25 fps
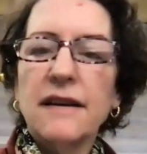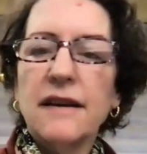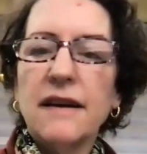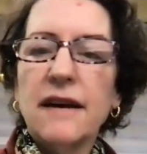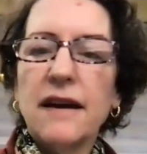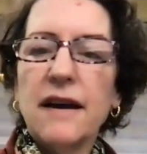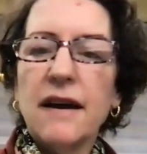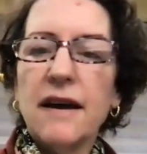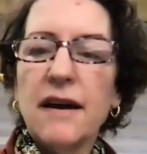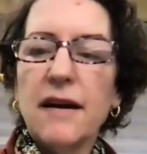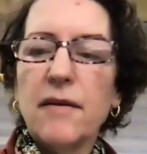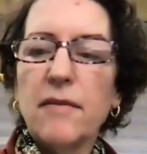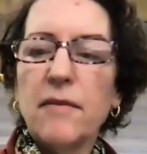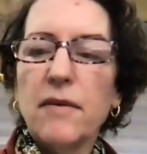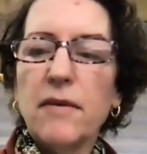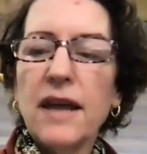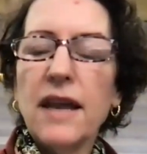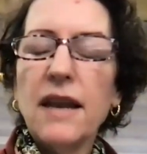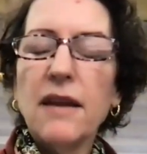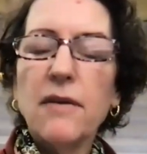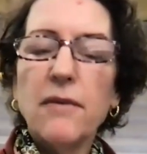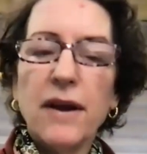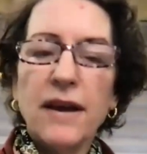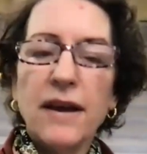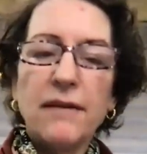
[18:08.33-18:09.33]

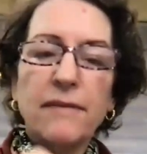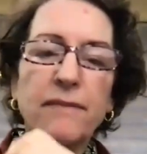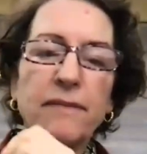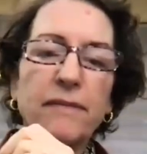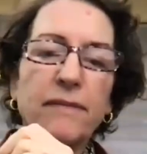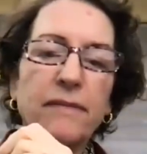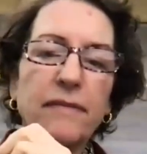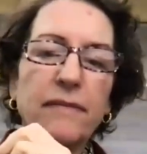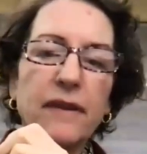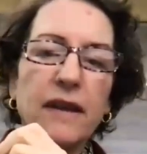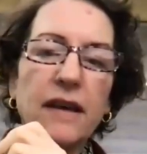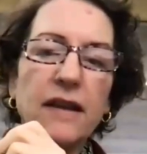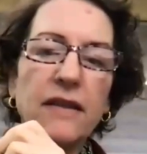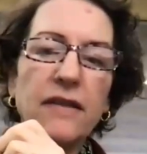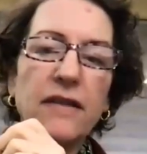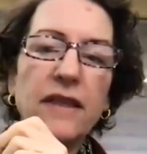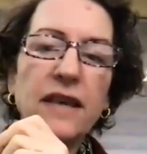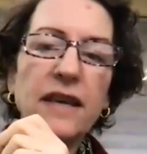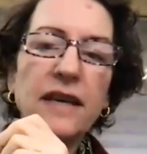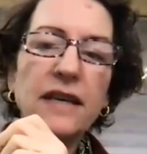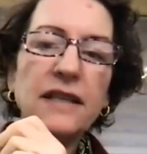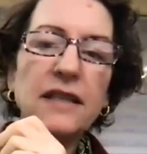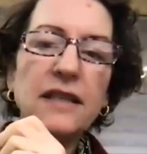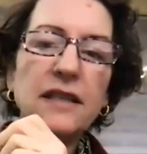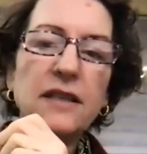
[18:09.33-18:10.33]
Anyway,
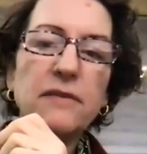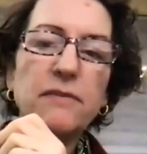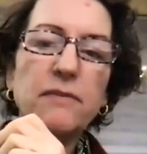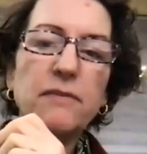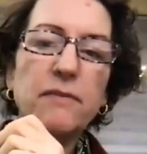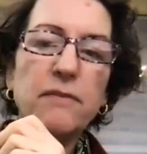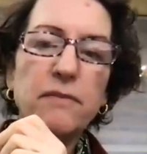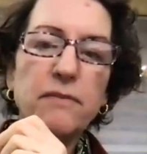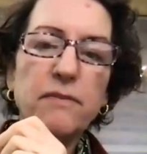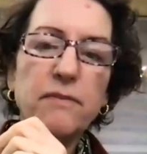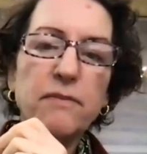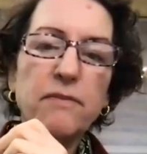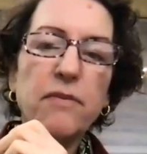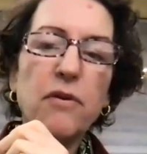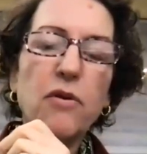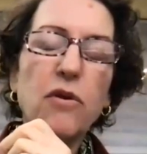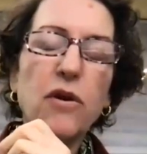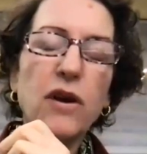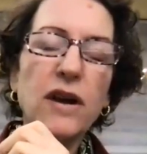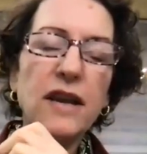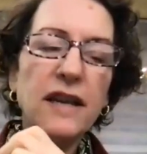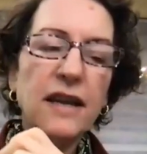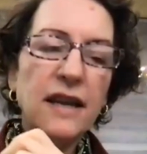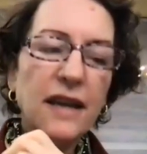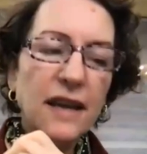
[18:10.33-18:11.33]
this
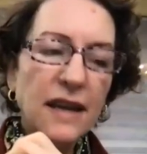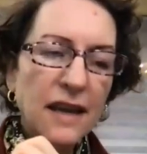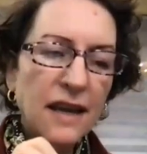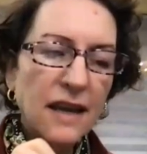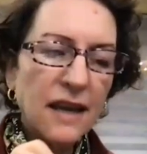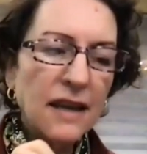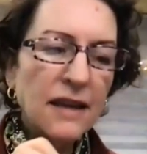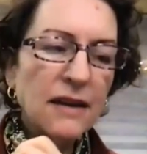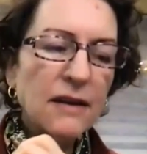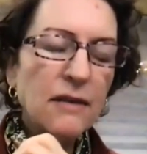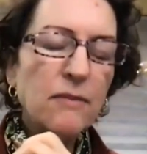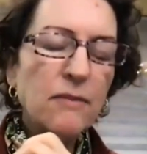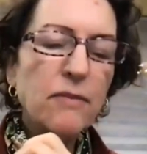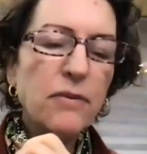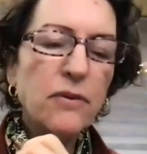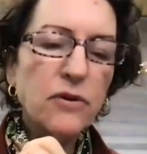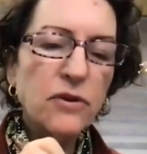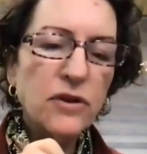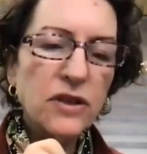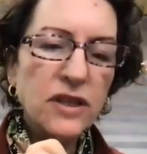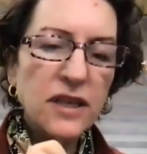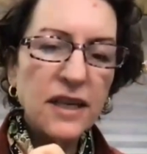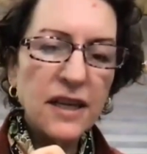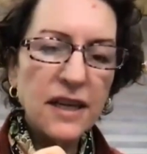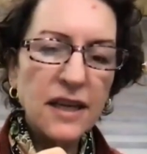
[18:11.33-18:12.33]
point in
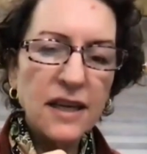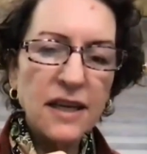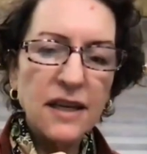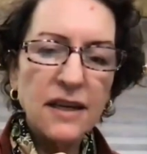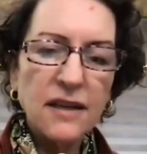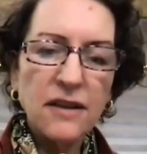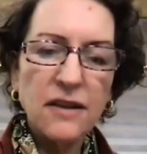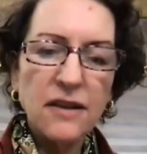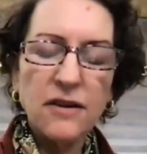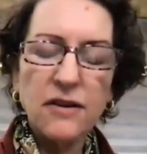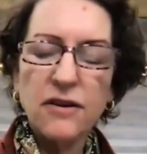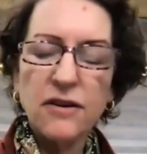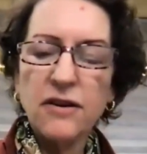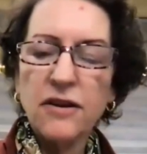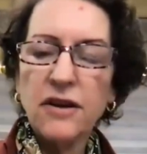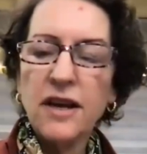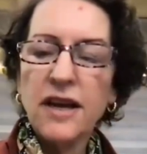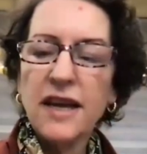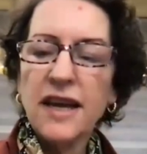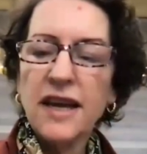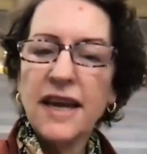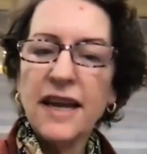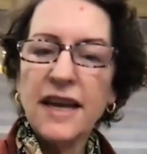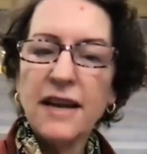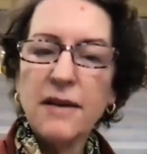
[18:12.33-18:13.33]
particular,
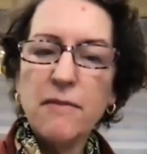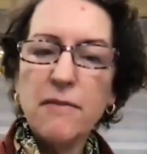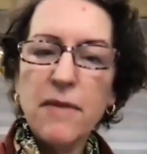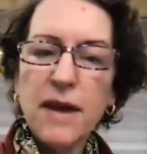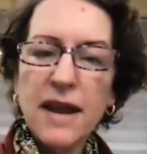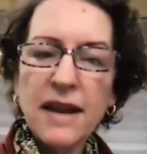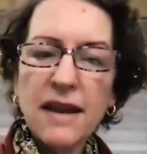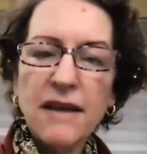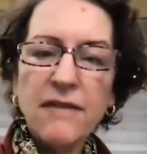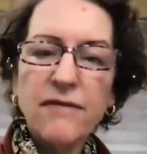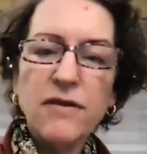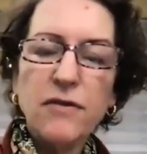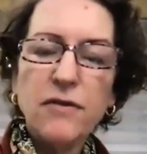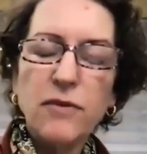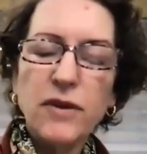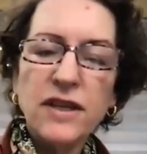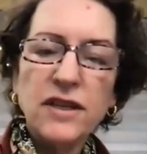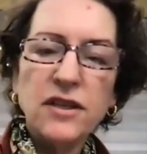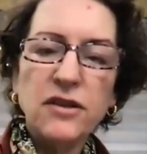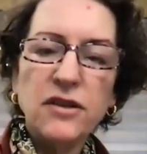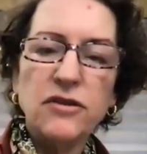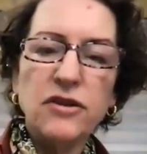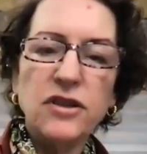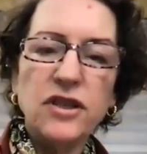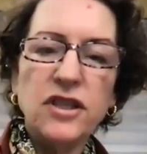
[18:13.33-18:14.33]
in many of the
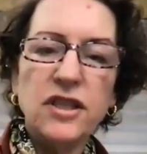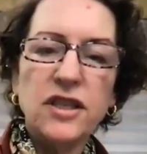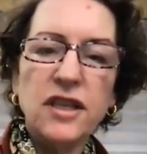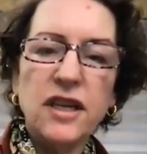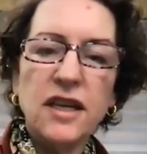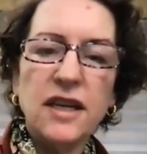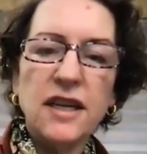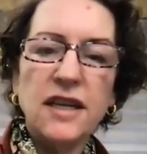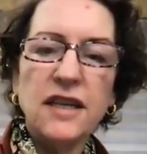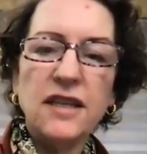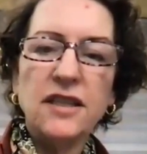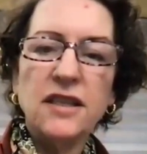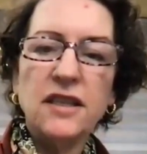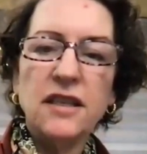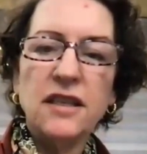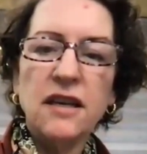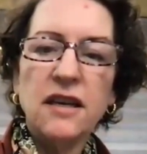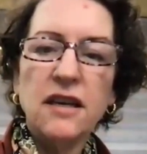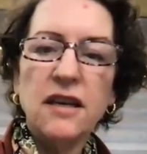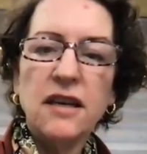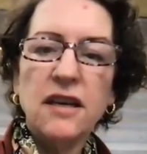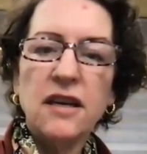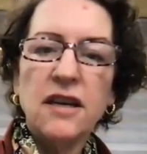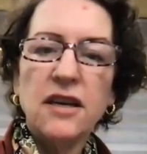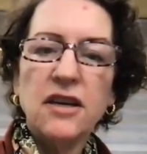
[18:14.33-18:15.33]
research studies,
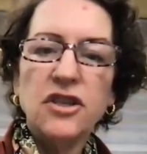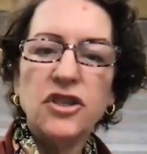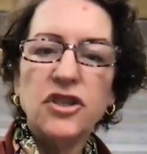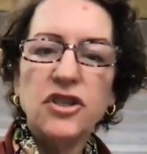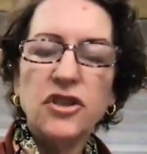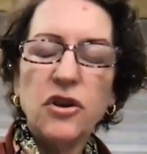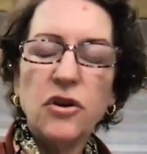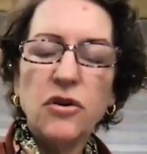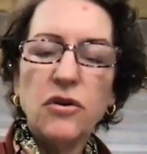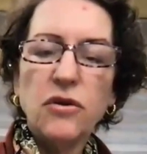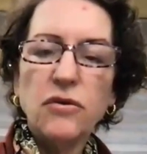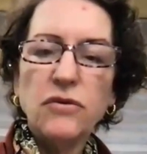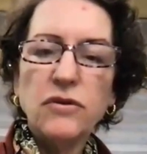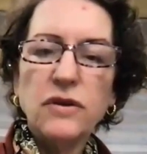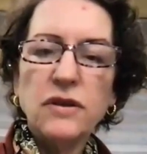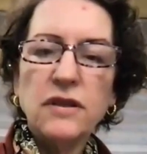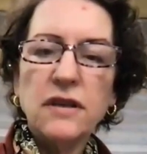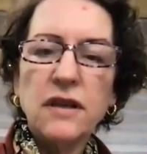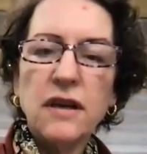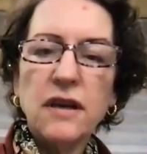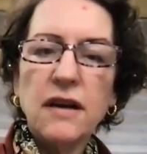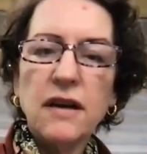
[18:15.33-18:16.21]
shows